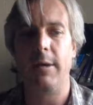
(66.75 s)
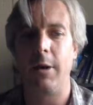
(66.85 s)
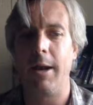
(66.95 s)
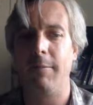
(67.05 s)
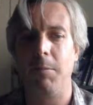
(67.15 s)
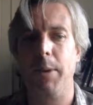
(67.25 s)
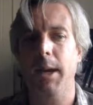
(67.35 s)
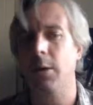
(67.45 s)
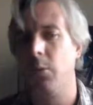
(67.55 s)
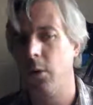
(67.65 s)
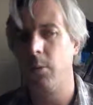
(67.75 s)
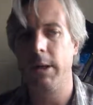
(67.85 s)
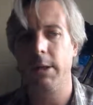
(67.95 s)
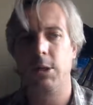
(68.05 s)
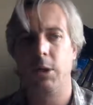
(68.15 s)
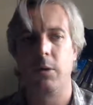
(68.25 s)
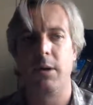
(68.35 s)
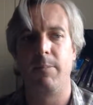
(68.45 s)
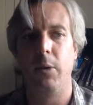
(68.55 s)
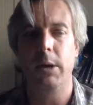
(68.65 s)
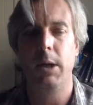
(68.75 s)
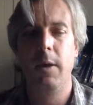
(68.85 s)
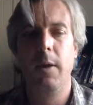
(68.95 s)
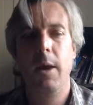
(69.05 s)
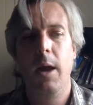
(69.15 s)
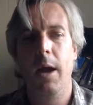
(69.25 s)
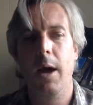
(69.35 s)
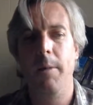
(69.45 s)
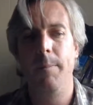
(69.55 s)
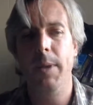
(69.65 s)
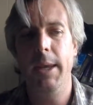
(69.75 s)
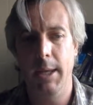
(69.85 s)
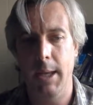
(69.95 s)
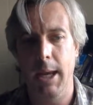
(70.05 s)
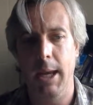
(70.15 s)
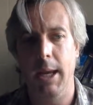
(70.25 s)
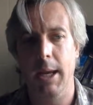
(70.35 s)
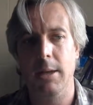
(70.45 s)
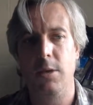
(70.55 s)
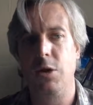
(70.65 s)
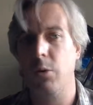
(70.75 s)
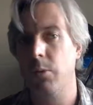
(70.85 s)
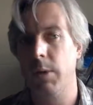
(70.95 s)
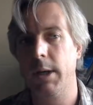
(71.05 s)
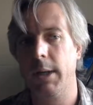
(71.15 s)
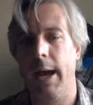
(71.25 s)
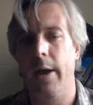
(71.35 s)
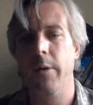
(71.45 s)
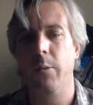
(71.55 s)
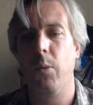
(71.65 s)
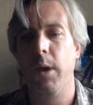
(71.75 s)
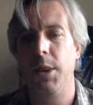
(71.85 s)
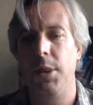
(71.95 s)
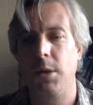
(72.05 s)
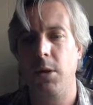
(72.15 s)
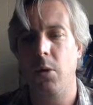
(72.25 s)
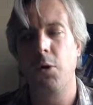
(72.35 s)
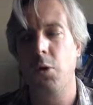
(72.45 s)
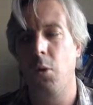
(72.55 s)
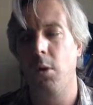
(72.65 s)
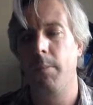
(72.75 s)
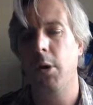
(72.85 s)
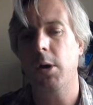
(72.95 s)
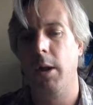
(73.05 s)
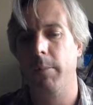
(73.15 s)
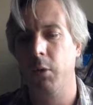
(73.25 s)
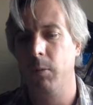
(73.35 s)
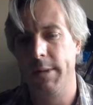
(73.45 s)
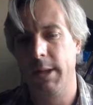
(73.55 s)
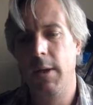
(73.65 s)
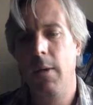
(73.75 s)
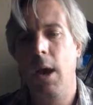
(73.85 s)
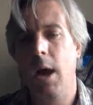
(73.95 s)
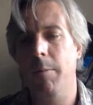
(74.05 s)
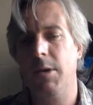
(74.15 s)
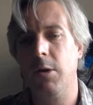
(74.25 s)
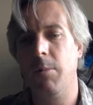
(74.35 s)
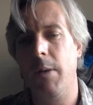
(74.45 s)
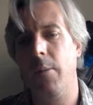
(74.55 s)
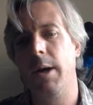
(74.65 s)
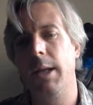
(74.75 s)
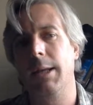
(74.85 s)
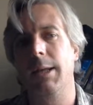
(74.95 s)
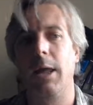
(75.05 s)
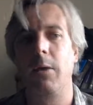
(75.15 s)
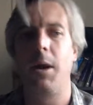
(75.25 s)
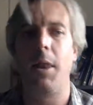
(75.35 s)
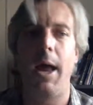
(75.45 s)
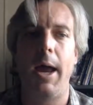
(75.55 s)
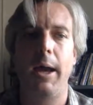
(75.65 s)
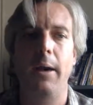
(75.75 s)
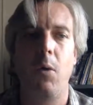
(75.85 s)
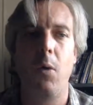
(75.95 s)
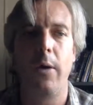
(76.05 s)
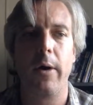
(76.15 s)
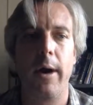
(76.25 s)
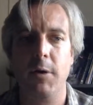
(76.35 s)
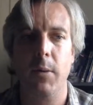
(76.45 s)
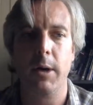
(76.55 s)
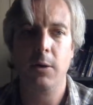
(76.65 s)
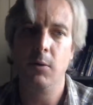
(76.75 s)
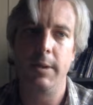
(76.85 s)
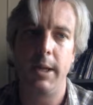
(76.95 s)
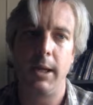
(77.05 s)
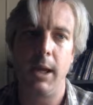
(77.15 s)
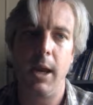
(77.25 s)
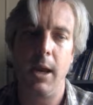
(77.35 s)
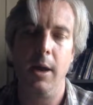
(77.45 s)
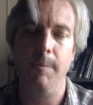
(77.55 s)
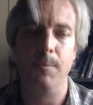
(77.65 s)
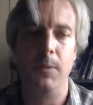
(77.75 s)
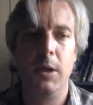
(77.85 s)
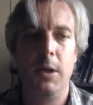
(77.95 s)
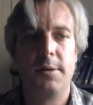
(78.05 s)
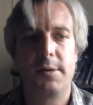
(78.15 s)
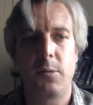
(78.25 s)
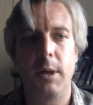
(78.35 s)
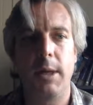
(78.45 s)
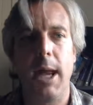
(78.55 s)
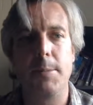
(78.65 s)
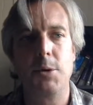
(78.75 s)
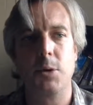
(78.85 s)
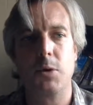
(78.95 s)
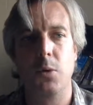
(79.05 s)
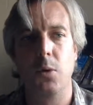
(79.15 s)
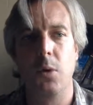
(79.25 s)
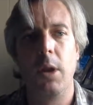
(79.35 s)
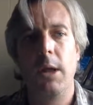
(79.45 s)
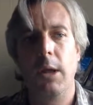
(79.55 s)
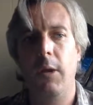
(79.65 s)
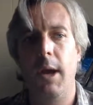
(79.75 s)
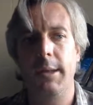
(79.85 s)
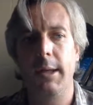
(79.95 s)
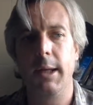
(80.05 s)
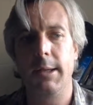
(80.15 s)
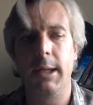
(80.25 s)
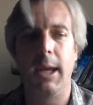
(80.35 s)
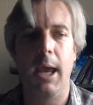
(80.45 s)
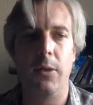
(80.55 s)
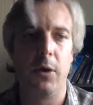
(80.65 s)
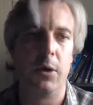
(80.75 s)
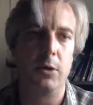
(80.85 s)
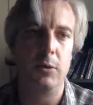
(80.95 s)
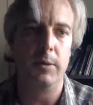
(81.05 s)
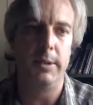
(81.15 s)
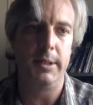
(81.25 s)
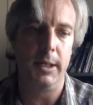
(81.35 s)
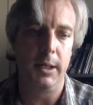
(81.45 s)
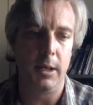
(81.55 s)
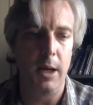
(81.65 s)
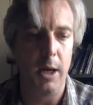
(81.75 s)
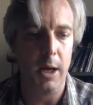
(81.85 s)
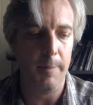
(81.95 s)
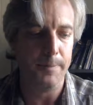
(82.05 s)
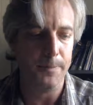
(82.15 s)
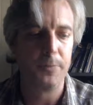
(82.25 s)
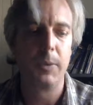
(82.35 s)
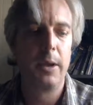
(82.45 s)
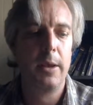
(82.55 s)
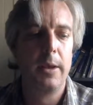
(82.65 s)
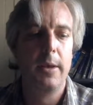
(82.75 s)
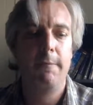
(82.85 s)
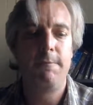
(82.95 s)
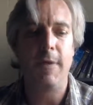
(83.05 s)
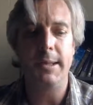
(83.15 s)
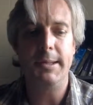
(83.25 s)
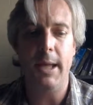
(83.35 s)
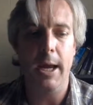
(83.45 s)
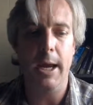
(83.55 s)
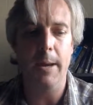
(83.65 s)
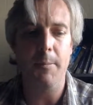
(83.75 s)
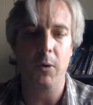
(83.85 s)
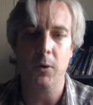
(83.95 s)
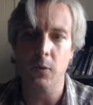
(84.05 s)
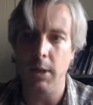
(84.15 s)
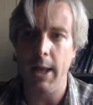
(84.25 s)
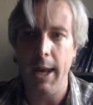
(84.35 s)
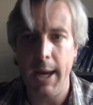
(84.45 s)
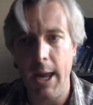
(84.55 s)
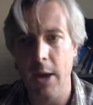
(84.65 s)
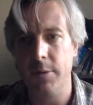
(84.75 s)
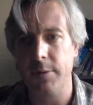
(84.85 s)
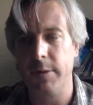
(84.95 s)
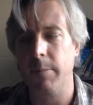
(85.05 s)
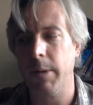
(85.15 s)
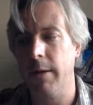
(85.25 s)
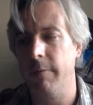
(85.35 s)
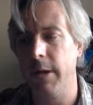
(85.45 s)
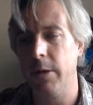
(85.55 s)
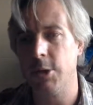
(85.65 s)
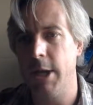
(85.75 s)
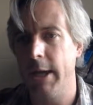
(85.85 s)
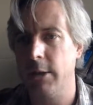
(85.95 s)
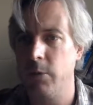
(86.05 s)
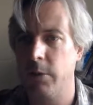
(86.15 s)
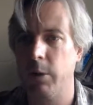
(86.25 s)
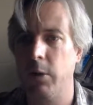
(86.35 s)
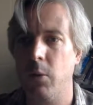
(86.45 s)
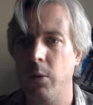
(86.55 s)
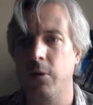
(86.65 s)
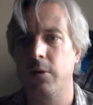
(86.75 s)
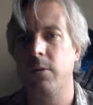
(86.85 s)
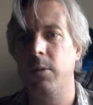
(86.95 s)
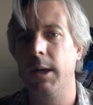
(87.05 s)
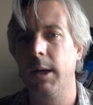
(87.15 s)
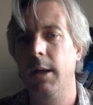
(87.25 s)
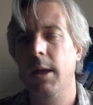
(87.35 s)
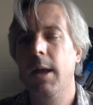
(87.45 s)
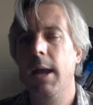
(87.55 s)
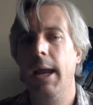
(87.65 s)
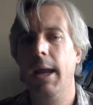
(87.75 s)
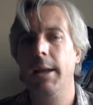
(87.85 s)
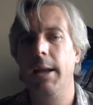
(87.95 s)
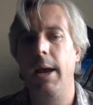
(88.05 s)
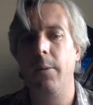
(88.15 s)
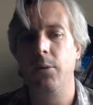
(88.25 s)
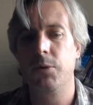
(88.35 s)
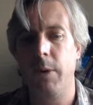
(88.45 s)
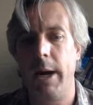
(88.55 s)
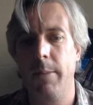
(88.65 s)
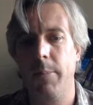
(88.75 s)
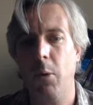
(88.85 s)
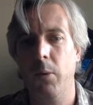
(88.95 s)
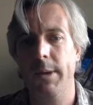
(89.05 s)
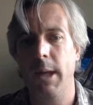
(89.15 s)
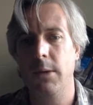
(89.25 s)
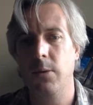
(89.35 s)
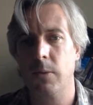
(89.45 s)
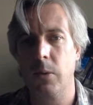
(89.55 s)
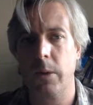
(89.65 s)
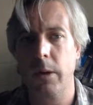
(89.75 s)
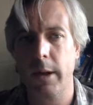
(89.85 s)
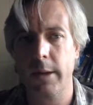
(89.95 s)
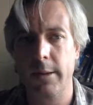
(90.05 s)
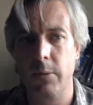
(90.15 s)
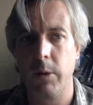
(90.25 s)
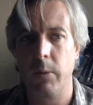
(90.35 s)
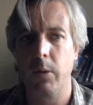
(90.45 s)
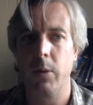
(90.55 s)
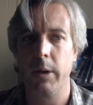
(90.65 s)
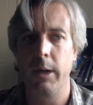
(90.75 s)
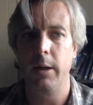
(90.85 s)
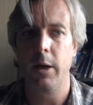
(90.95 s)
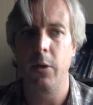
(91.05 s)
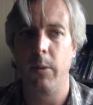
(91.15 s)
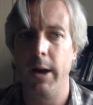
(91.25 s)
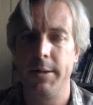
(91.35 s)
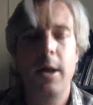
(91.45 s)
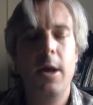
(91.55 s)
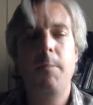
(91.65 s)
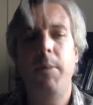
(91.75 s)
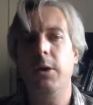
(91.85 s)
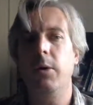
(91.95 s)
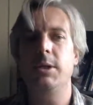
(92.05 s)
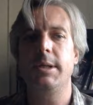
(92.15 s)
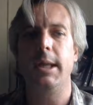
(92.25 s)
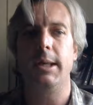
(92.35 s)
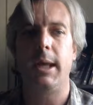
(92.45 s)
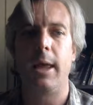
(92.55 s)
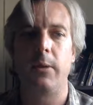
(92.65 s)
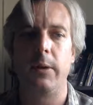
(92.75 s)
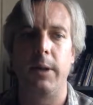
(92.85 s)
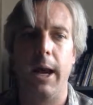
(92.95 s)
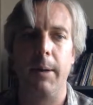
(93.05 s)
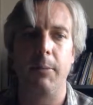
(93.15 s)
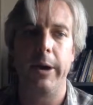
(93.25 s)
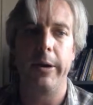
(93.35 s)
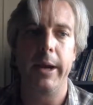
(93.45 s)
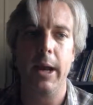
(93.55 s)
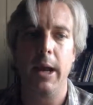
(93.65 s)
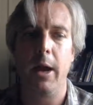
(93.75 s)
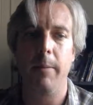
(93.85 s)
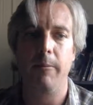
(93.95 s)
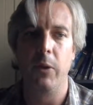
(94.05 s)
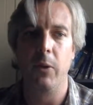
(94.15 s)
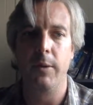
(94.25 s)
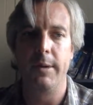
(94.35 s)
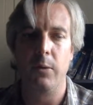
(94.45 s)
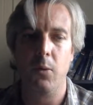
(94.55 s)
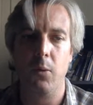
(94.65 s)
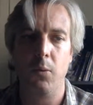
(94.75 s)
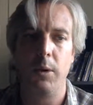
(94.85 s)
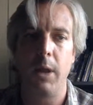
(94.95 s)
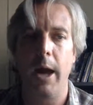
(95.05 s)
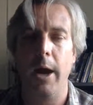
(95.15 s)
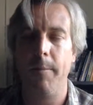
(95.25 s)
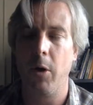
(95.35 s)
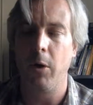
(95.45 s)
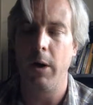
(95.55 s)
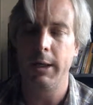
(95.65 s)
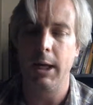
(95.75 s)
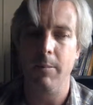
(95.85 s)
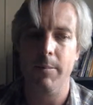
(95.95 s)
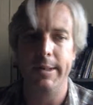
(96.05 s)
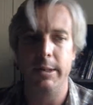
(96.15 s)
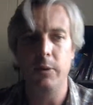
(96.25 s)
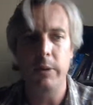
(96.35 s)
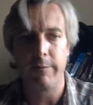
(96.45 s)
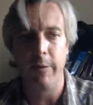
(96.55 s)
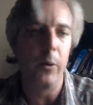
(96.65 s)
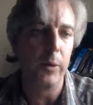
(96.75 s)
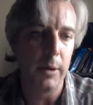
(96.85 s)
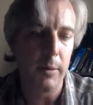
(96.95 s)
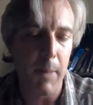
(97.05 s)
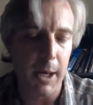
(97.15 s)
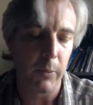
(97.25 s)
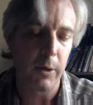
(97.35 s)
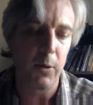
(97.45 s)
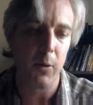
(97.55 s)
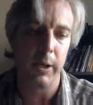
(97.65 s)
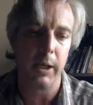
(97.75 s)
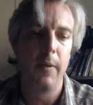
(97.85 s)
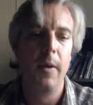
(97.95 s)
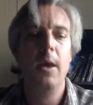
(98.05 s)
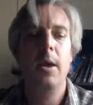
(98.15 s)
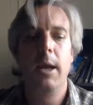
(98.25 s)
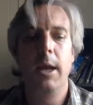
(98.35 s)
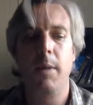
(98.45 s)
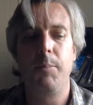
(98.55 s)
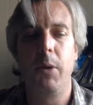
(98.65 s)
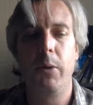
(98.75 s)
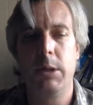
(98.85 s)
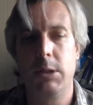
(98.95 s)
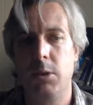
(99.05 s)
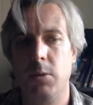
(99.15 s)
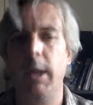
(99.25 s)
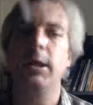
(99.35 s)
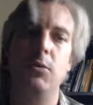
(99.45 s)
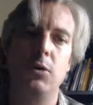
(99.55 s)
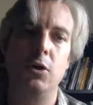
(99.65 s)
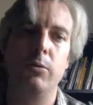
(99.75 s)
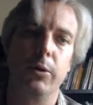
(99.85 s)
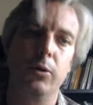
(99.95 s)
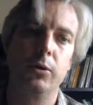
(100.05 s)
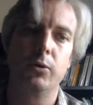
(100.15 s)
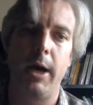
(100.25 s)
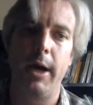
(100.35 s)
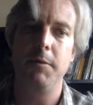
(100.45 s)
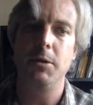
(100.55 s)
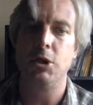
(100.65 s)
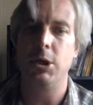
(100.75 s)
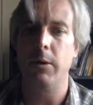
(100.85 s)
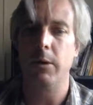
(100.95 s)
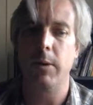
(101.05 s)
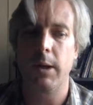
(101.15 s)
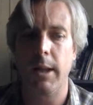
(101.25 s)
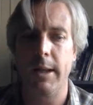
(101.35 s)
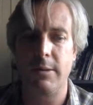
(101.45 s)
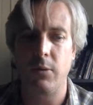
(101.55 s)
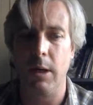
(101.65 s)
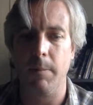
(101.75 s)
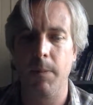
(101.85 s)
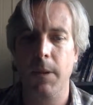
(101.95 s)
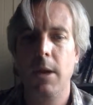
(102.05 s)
So you're going to have to pick an award-winning children's book and do a read aloud with your book club groups. So you might want to get together online, or if you want to use like a screen capture tool, you guys can get together using FaceTime or Google Hangouts or some kind of video chat, and you just record your screen, and I will try to post a tutorial on screen recording otherwise. But you could just get together in the library for those who are on campus and use a phone and make a recording and upload it to like YouTube or Google Drive and share it to our class stream.